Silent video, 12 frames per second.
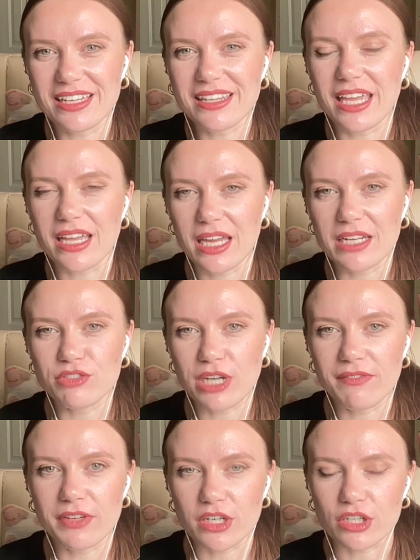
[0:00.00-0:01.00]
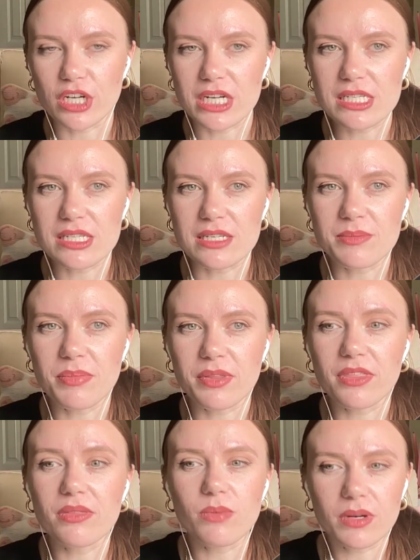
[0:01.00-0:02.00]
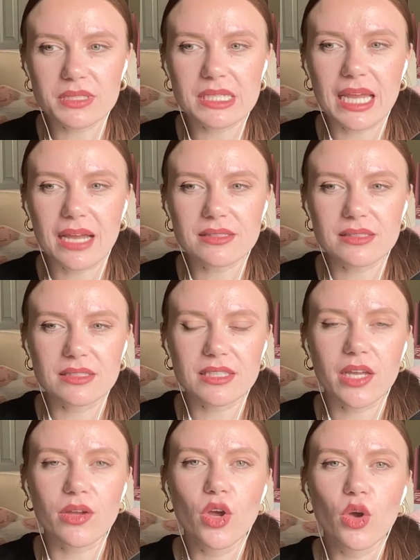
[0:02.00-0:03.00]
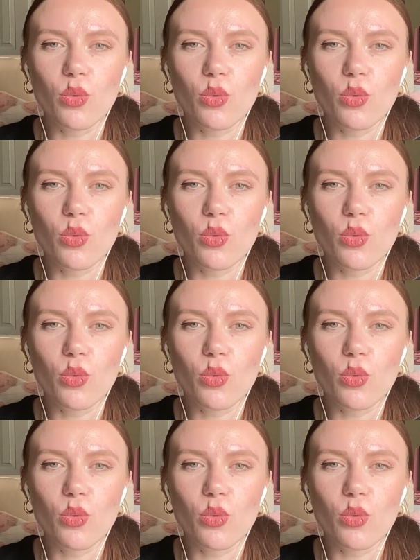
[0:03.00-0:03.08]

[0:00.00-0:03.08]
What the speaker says: And like kind of driving her crazy. But what I was going to ask is like,